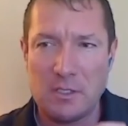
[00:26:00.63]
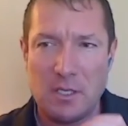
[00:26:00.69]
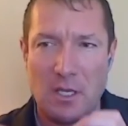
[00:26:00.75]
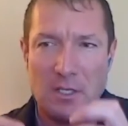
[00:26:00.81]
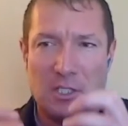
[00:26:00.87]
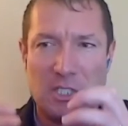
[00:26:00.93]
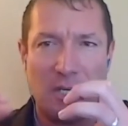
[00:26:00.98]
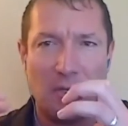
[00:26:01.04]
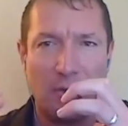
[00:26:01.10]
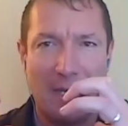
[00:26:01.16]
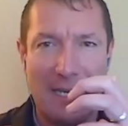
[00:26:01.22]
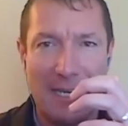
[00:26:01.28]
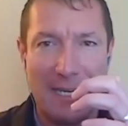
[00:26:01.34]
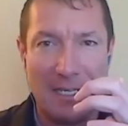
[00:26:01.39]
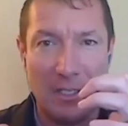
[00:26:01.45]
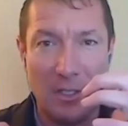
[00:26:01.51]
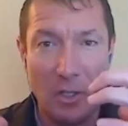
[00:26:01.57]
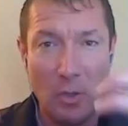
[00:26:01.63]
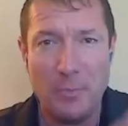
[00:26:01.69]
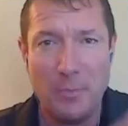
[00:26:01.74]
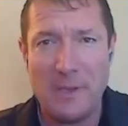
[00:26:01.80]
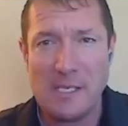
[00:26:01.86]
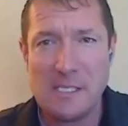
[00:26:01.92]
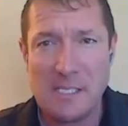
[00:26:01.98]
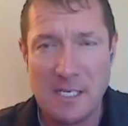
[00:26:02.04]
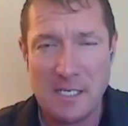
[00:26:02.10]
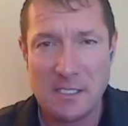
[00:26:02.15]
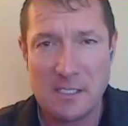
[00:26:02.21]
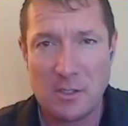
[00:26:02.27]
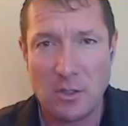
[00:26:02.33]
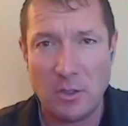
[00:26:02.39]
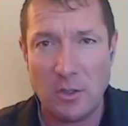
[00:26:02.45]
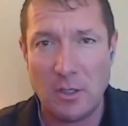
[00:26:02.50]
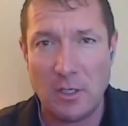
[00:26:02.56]
on generating new business
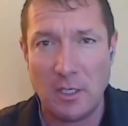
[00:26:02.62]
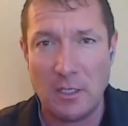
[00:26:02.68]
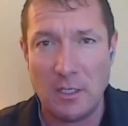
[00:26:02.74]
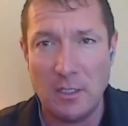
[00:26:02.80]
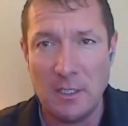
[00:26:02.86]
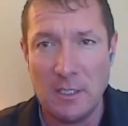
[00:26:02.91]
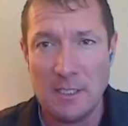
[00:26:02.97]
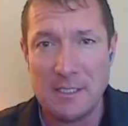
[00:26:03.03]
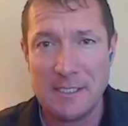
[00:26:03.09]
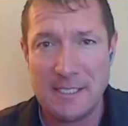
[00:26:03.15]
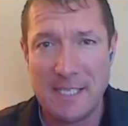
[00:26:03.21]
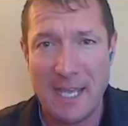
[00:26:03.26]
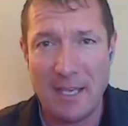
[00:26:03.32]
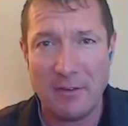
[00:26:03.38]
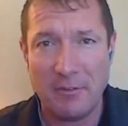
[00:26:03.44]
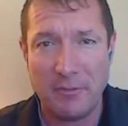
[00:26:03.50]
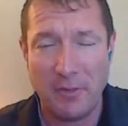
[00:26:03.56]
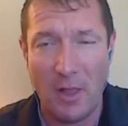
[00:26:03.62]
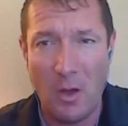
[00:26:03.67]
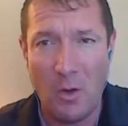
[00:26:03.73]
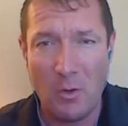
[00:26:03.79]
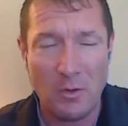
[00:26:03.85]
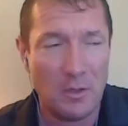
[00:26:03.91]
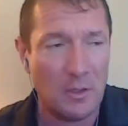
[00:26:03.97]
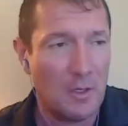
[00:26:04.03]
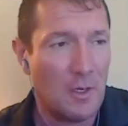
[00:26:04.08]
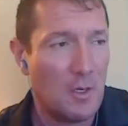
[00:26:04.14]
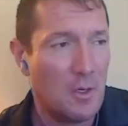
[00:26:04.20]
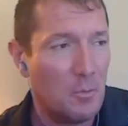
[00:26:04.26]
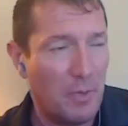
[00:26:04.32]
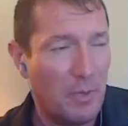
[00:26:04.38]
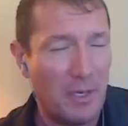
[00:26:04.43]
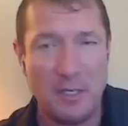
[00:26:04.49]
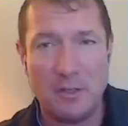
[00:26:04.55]
so you can stay afloat,
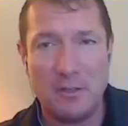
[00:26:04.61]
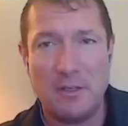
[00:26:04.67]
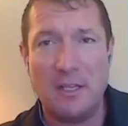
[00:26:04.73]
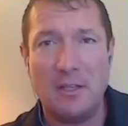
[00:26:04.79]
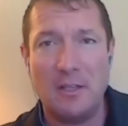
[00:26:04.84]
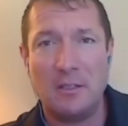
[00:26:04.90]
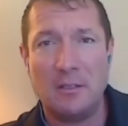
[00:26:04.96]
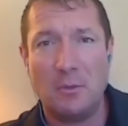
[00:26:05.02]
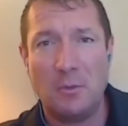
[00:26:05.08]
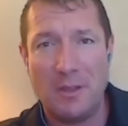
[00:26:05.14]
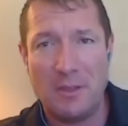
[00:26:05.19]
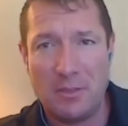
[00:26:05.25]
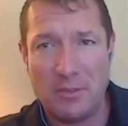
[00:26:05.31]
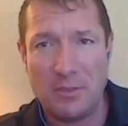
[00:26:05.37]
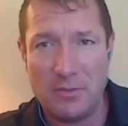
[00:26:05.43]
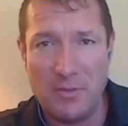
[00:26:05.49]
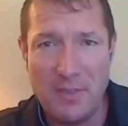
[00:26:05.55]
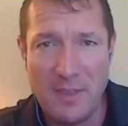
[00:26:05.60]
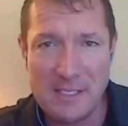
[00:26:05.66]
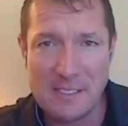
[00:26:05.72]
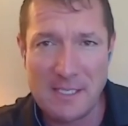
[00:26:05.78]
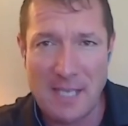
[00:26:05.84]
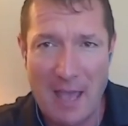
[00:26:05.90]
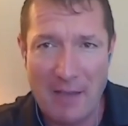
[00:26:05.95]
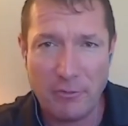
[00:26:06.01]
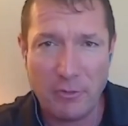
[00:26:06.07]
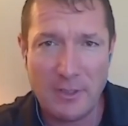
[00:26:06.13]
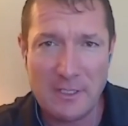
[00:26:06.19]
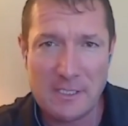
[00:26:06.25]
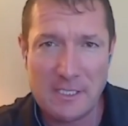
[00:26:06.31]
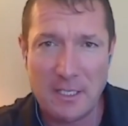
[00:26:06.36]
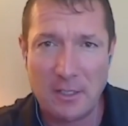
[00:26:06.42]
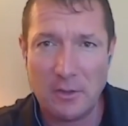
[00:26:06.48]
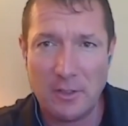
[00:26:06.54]
but you're dealing with this every
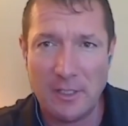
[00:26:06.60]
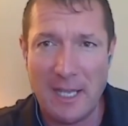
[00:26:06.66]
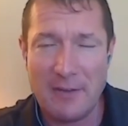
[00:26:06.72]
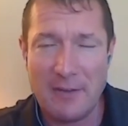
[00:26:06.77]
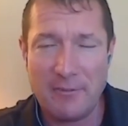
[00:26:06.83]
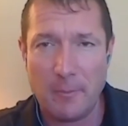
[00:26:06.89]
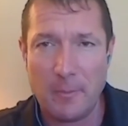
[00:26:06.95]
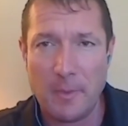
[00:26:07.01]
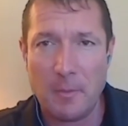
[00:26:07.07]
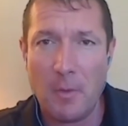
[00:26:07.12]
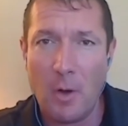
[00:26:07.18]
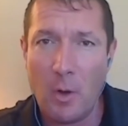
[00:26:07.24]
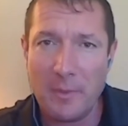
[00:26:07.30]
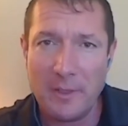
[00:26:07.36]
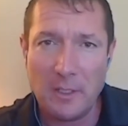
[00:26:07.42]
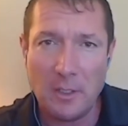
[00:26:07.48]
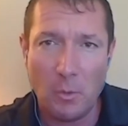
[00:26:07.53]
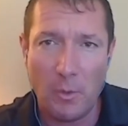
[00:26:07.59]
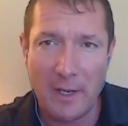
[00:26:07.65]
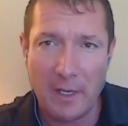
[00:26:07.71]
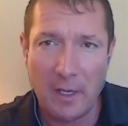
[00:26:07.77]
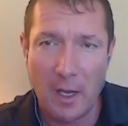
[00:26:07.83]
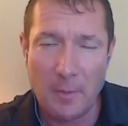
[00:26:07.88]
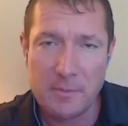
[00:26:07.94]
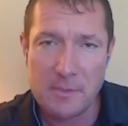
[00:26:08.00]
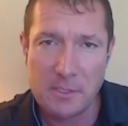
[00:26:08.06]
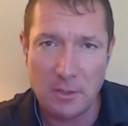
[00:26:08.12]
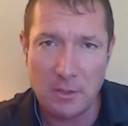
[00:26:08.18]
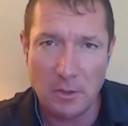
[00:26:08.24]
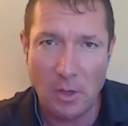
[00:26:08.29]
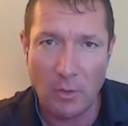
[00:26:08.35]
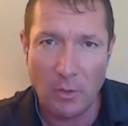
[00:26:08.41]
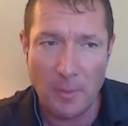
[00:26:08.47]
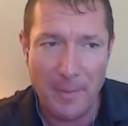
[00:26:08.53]
single day from the moment you wake up till you
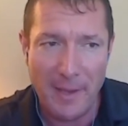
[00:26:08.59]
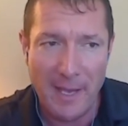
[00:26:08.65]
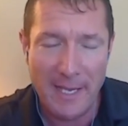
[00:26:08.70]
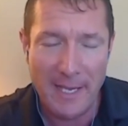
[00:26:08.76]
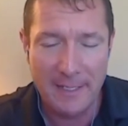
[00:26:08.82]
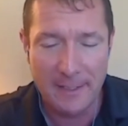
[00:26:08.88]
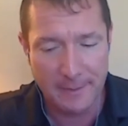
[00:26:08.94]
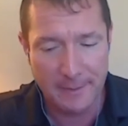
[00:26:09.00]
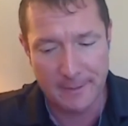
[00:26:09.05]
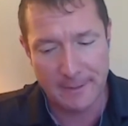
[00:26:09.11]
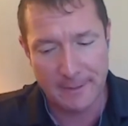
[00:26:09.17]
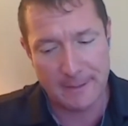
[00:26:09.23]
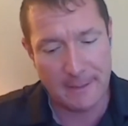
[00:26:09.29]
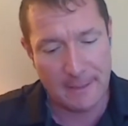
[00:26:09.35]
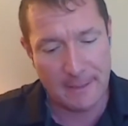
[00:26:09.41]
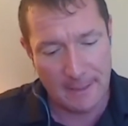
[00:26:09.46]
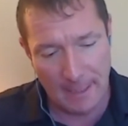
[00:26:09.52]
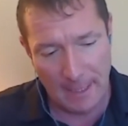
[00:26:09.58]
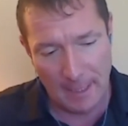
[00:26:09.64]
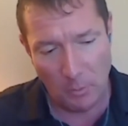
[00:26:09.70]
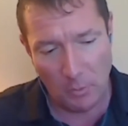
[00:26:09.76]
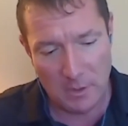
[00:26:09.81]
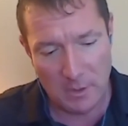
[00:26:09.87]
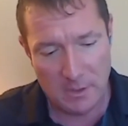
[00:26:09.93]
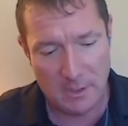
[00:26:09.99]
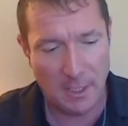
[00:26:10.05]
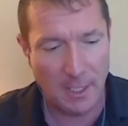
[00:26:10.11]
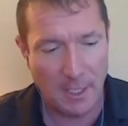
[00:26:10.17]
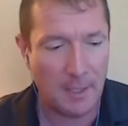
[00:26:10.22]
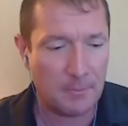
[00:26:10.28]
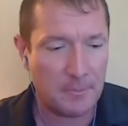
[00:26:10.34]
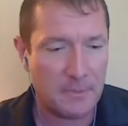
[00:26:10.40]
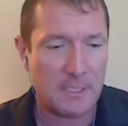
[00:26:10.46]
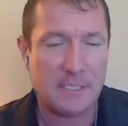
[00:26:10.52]
go to bed. It was,
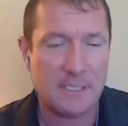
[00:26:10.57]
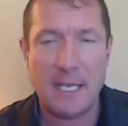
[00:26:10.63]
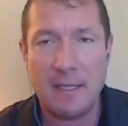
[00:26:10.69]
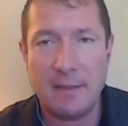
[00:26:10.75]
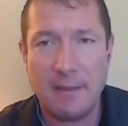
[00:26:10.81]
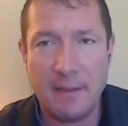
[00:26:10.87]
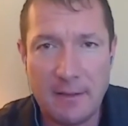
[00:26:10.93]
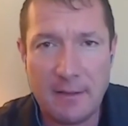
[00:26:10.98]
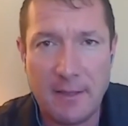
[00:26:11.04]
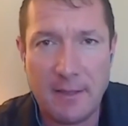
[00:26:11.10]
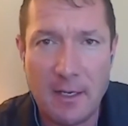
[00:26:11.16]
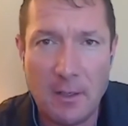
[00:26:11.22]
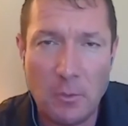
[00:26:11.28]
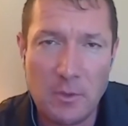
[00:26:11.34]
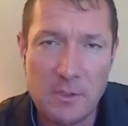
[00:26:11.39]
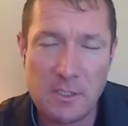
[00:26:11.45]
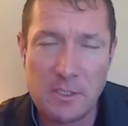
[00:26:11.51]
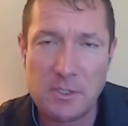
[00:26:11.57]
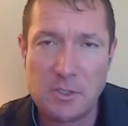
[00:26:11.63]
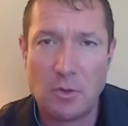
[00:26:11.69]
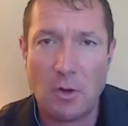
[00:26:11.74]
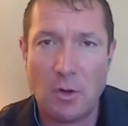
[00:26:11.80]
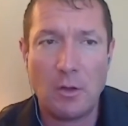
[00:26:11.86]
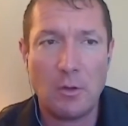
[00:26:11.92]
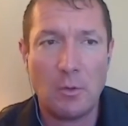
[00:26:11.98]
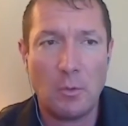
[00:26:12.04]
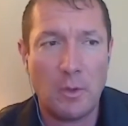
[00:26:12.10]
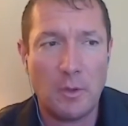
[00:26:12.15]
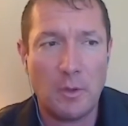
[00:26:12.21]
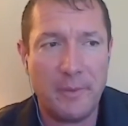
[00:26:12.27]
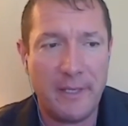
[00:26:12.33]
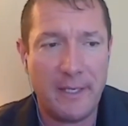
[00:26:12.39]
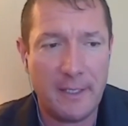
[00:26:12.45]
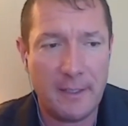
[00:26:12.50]
to say that it was a struggle
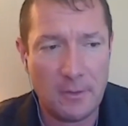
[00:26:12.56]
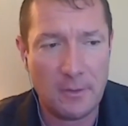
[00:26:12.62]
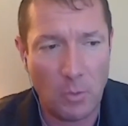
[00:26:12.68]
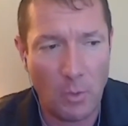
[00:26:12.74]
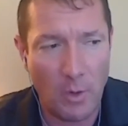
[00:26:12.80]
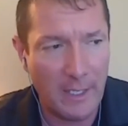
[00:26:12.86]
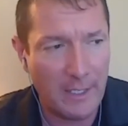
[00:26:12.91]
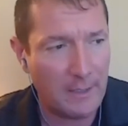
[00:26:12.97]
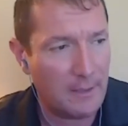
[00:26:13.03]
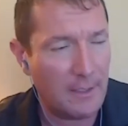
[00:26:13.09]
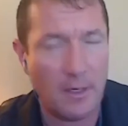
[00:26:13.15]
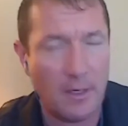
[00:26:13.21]
would be quite an